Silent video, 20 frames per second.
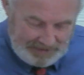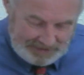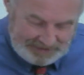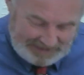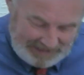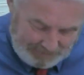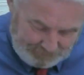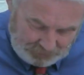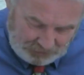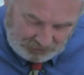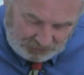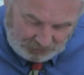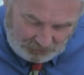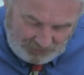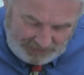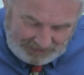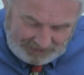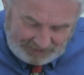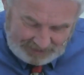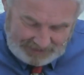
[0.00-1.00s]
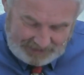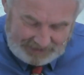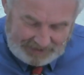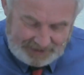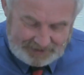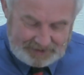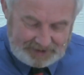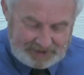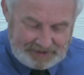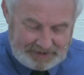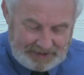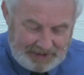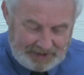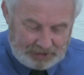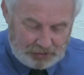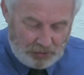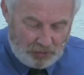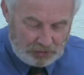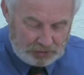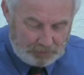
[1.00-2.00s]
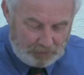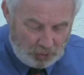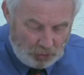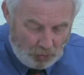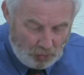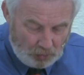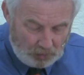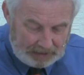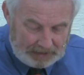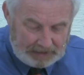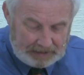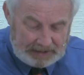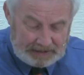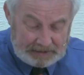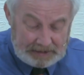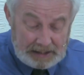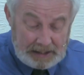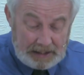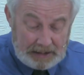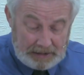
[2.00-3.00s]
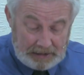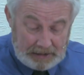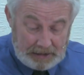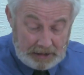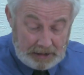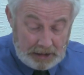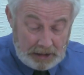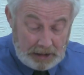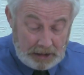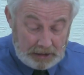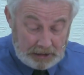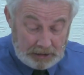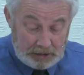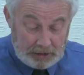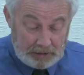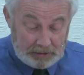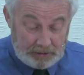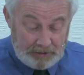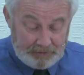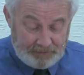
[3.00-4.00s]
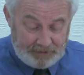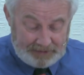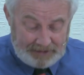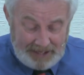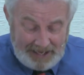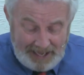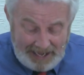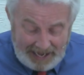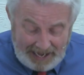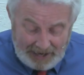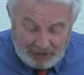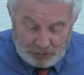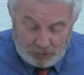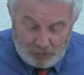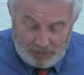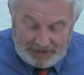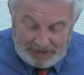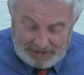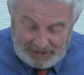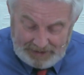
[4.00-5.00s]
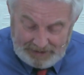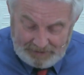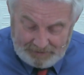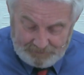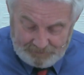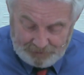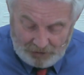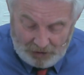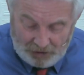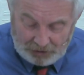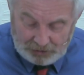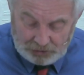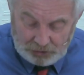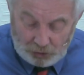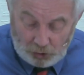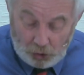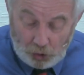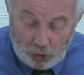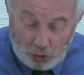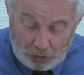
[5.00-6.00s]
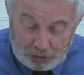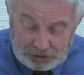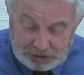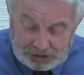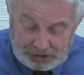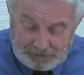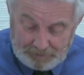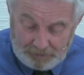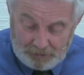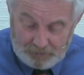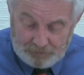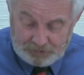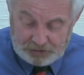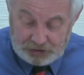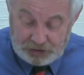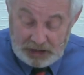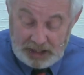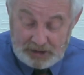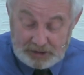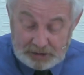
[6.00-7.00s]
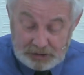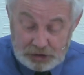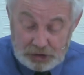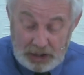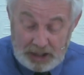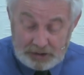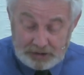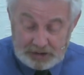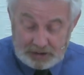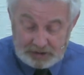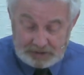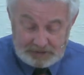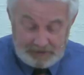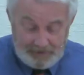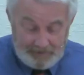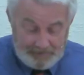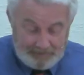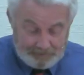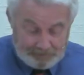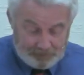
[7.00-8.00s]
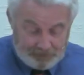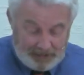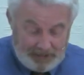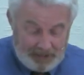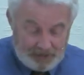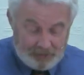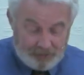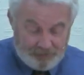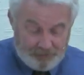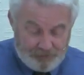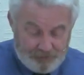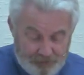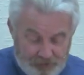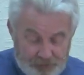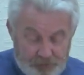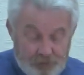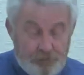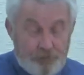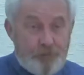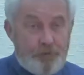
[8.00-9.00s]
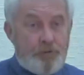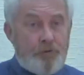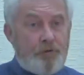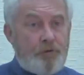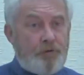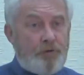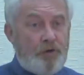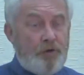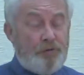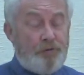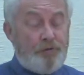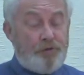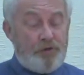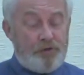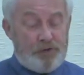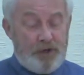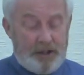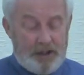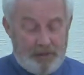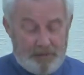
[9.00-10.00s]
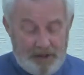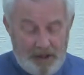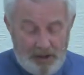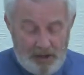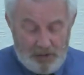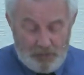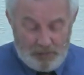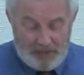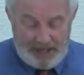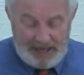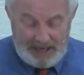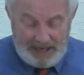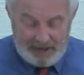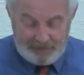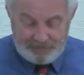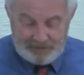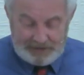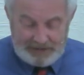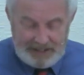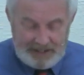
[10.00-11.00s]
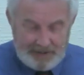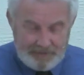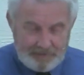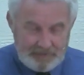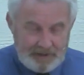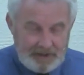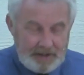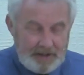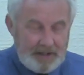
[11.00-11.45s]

Chapter 3 then, as I said, talks about holy living. How do we live out the lordship of Jesus and the freedom we have in him?